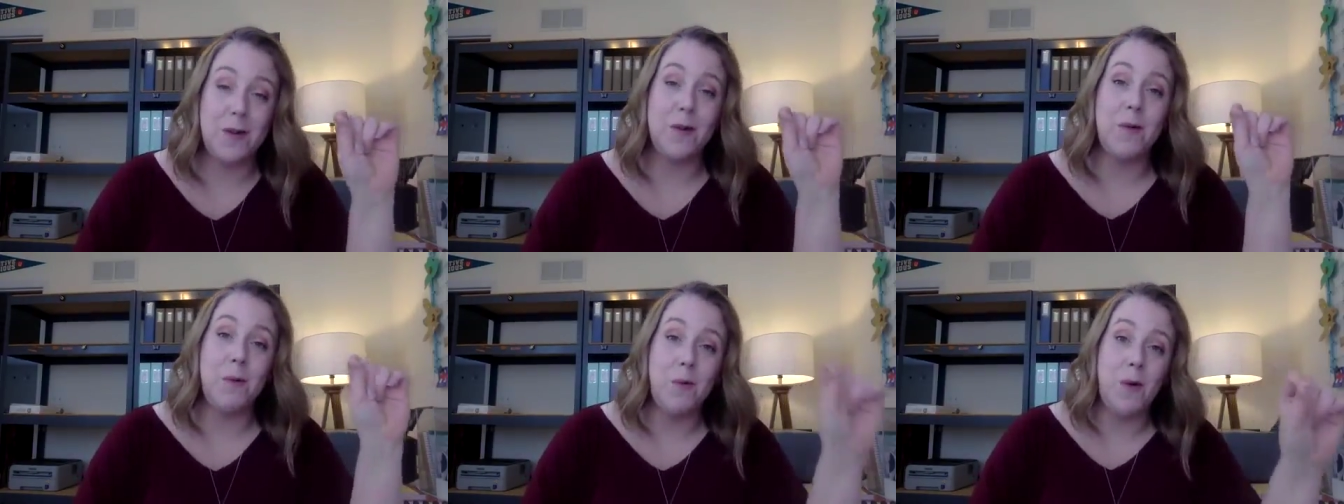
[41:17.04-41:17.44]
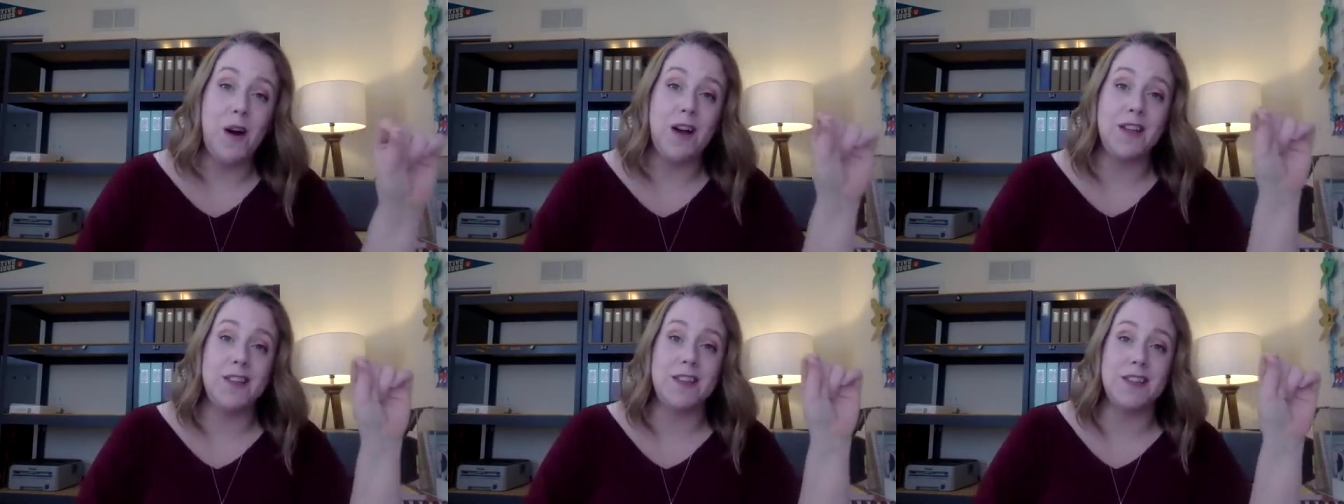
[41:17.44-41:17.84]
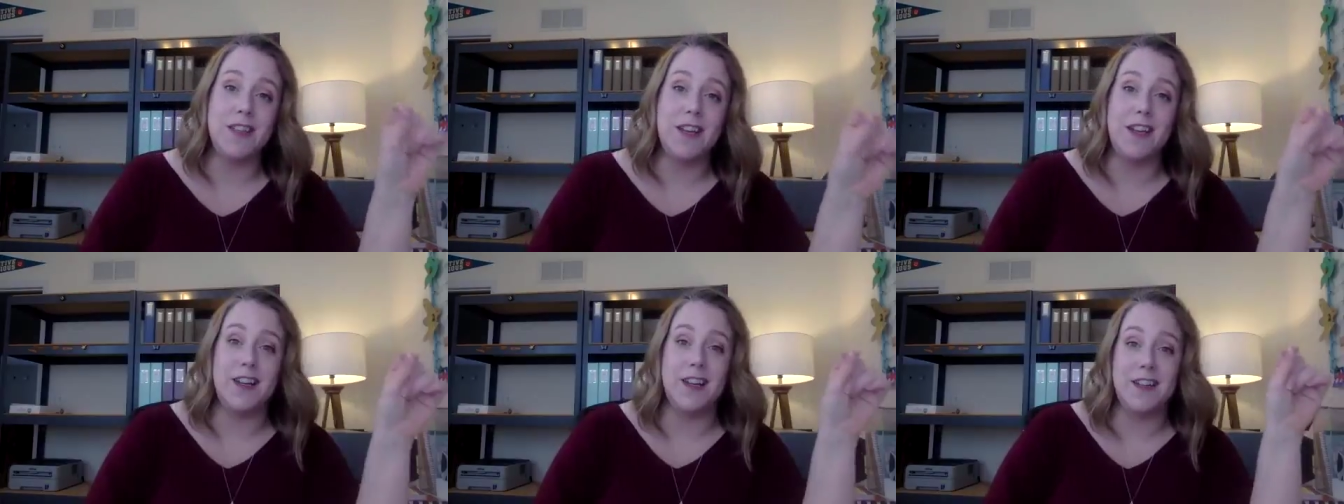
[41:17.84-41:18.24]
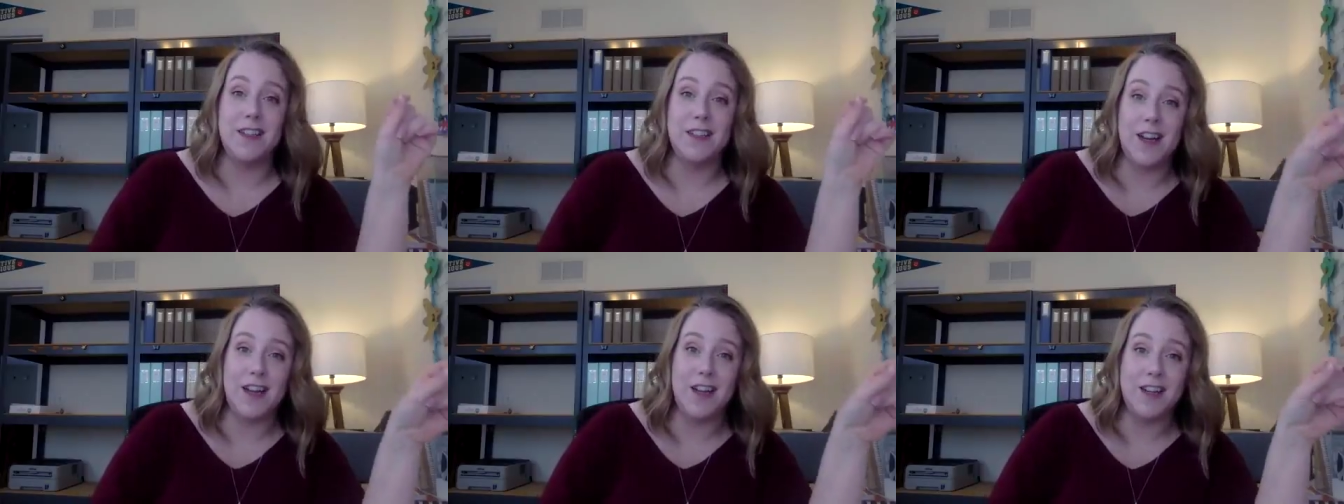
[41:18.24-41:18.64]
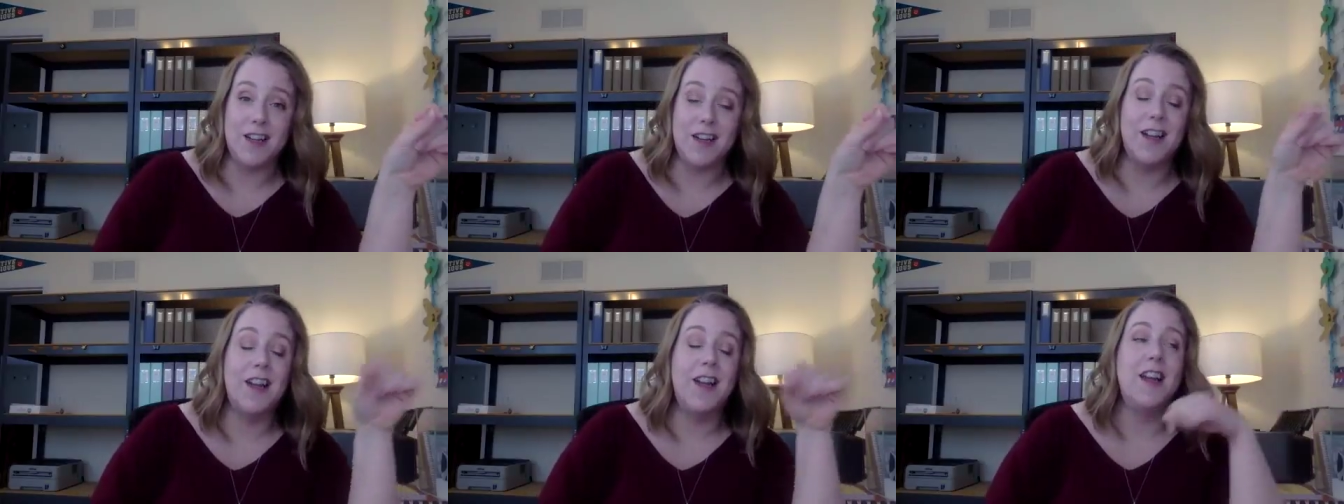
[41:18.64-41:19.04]
was getting
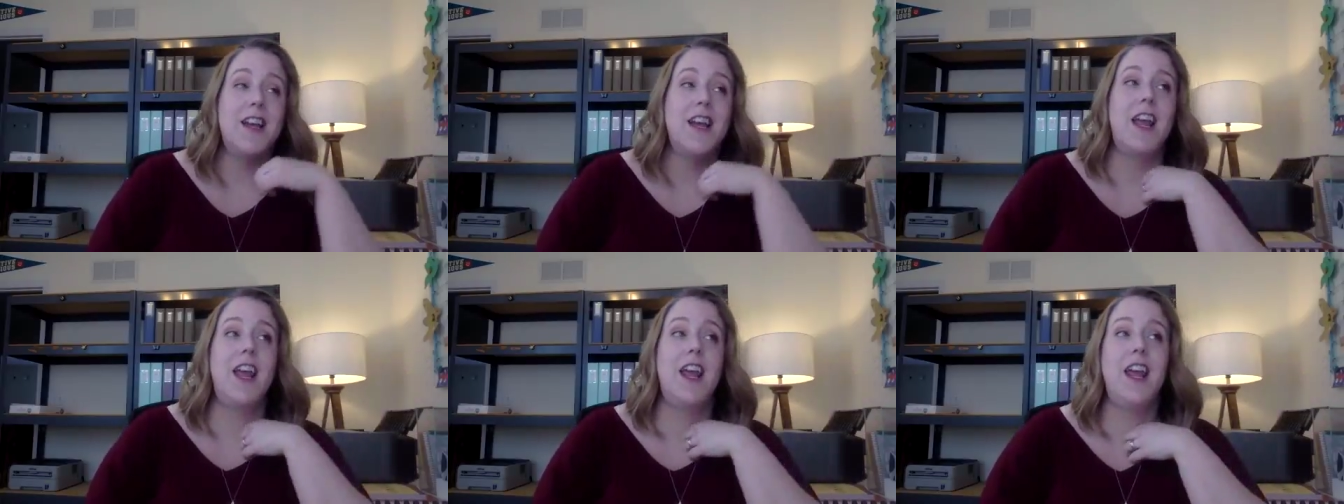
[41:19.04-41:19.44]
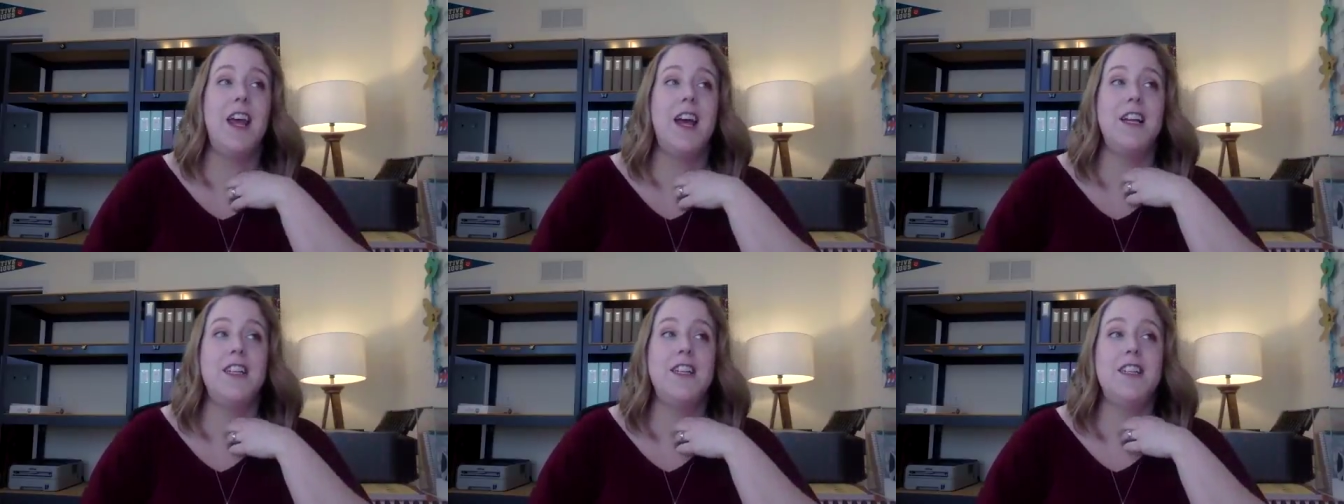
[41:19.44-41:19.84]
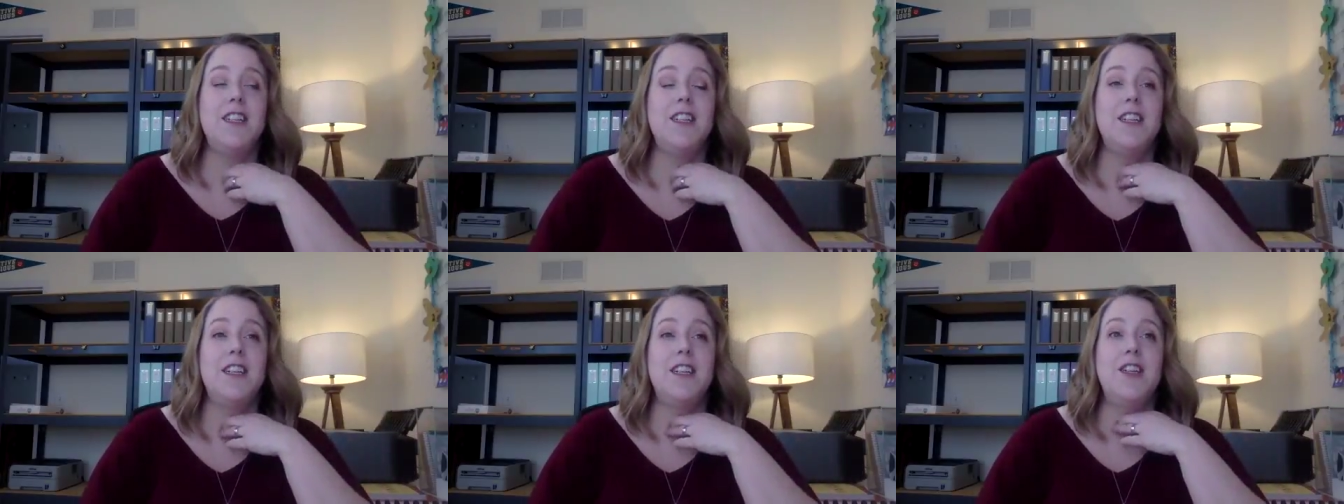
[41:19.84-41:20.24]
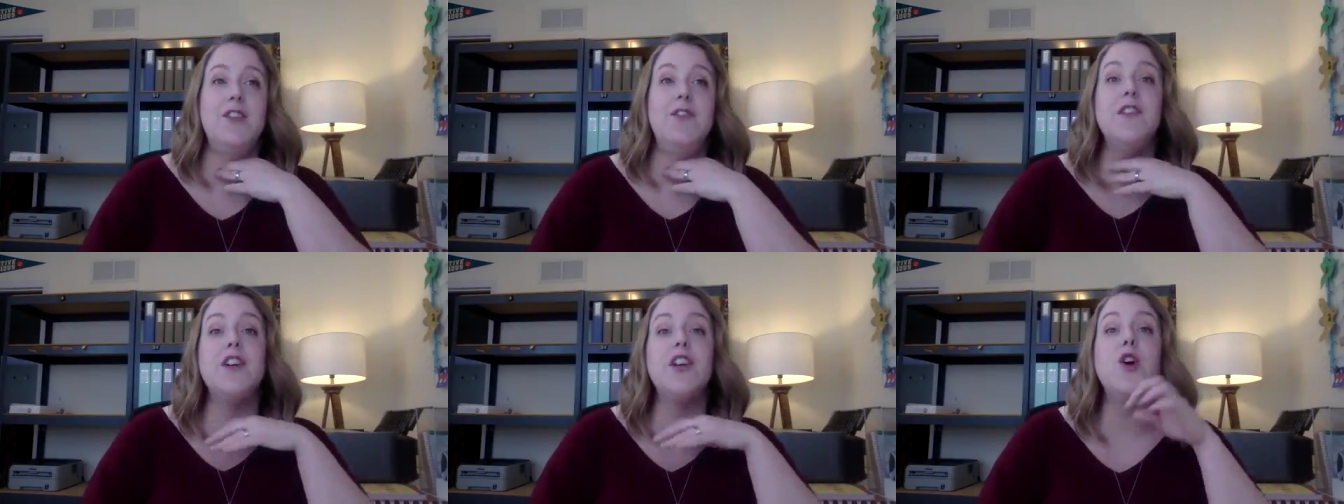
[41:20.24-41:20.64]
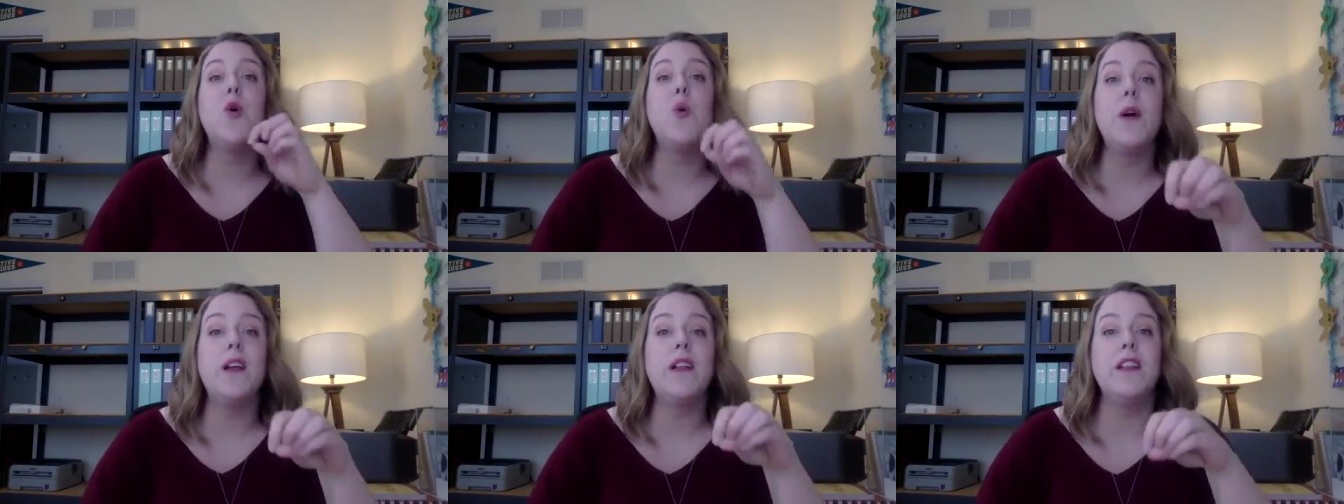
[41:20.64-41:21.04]
done. And you very
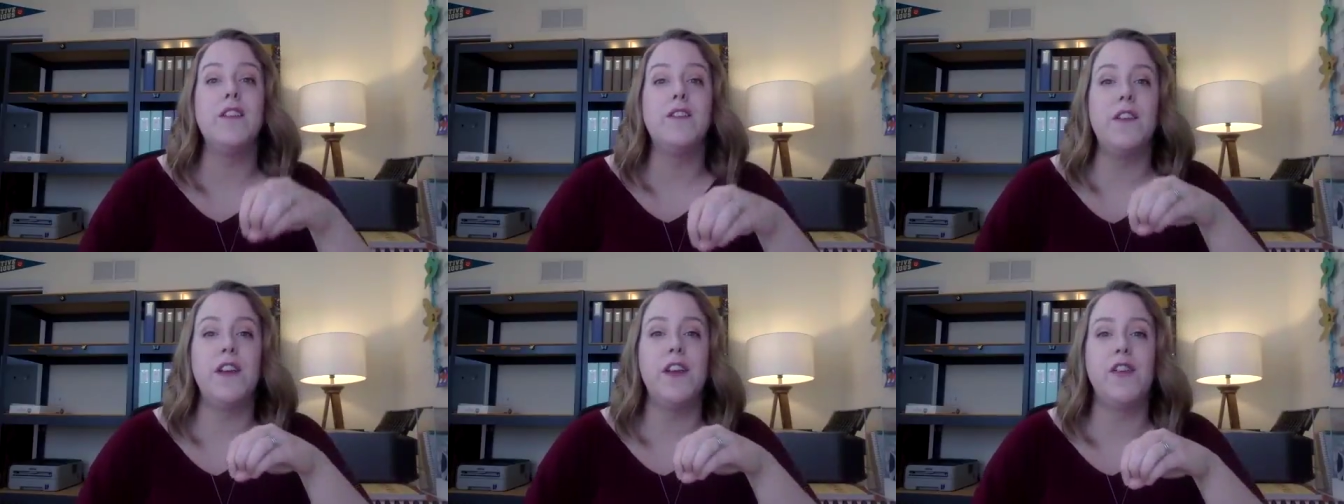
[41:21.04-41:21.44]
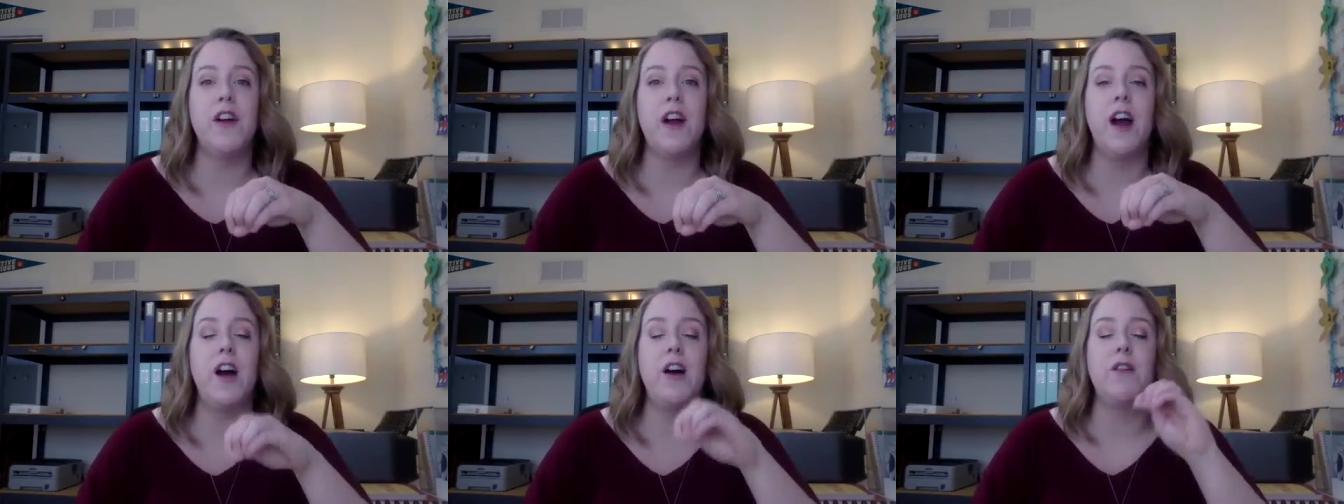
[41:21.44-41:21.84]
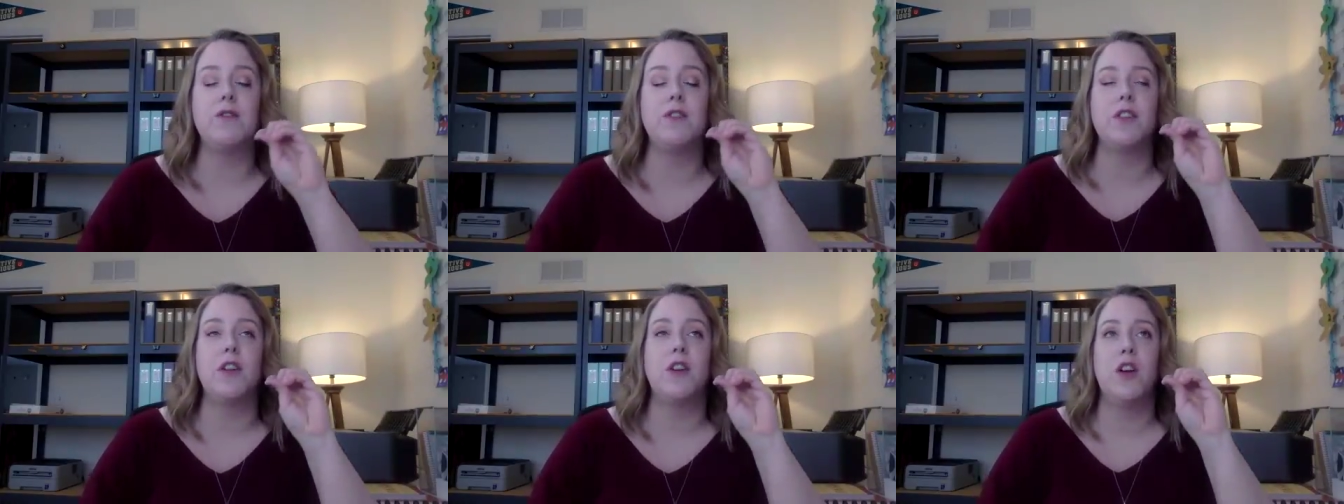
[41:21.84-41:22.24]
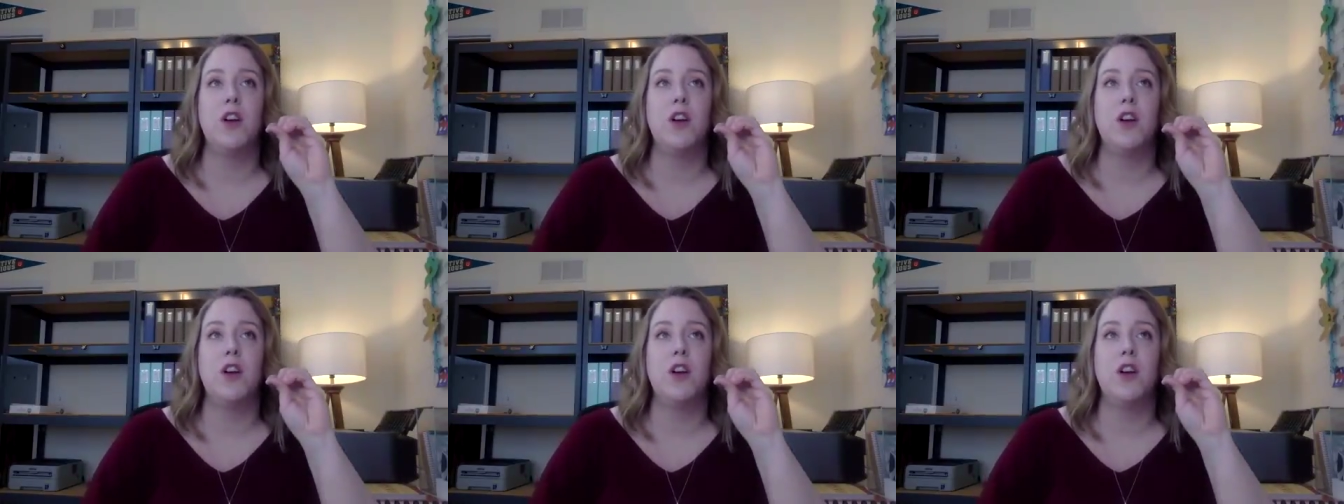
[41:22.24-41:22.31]
quickly figure out